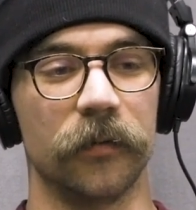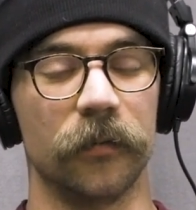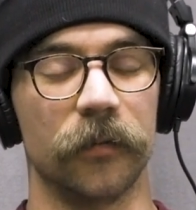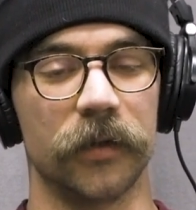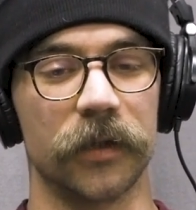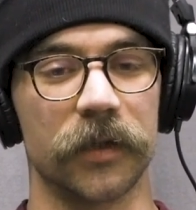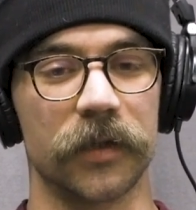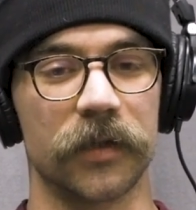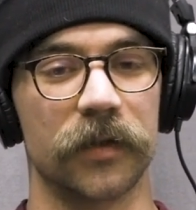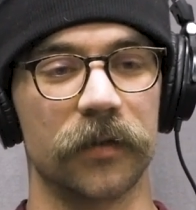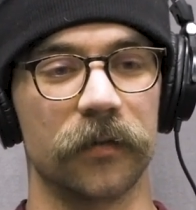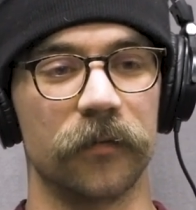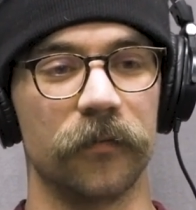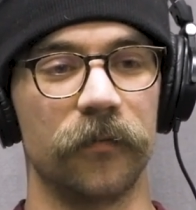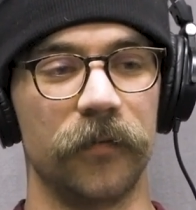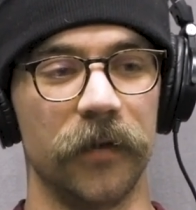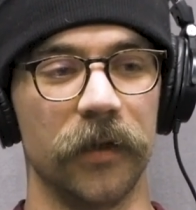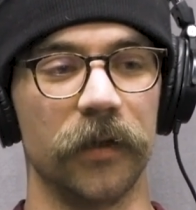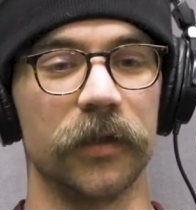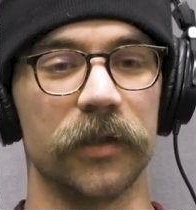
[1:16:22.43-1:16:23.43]
were just
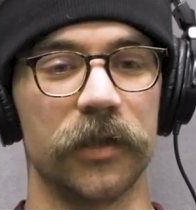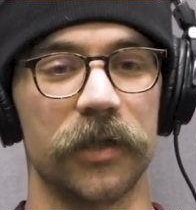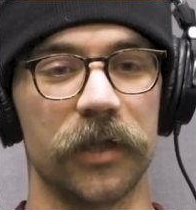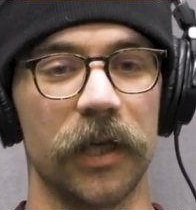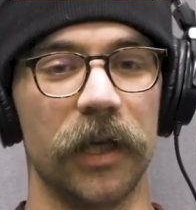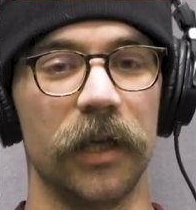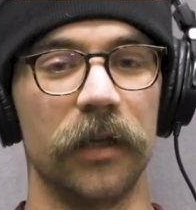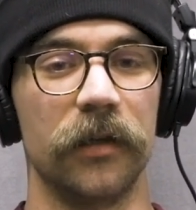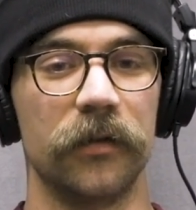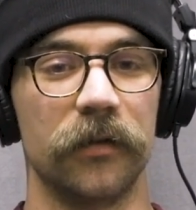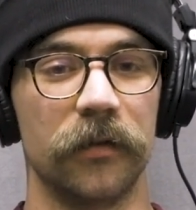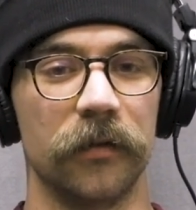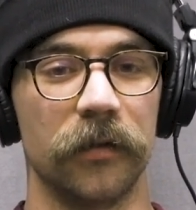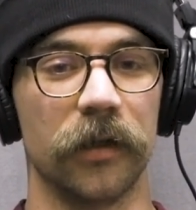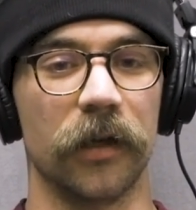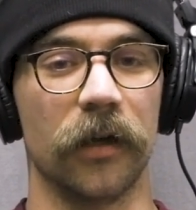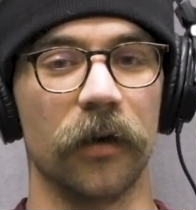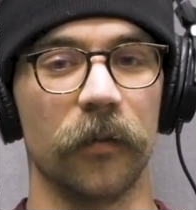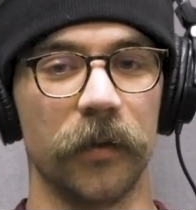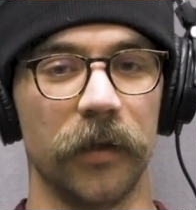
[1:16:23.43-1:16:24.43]
feeling shit.
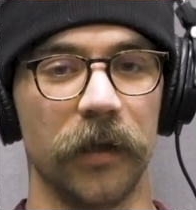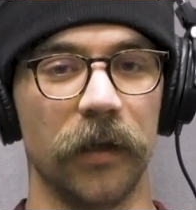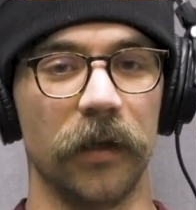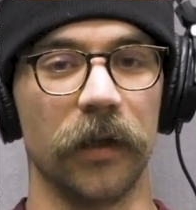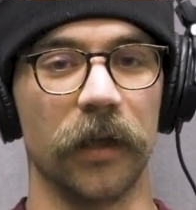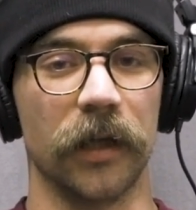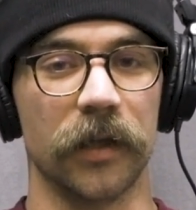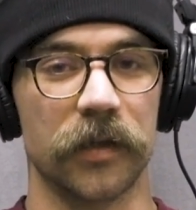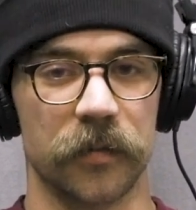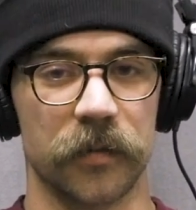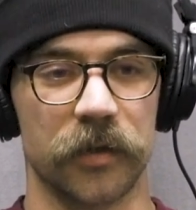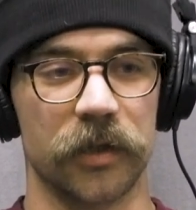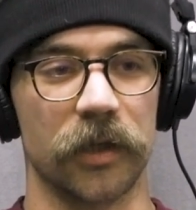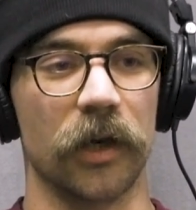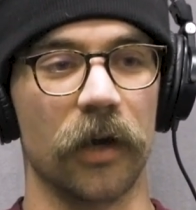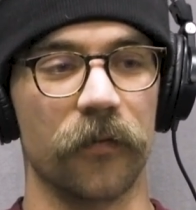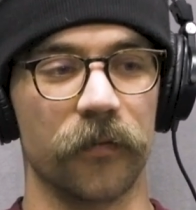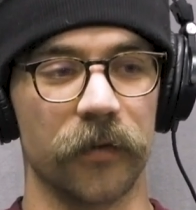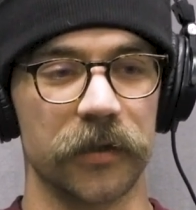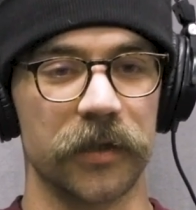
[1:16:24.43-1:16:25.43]
You know, we needed to get some
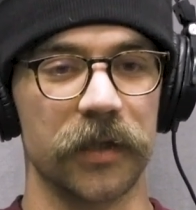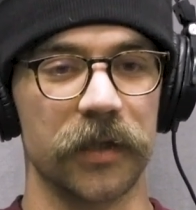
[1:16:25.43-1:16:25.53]
shit off our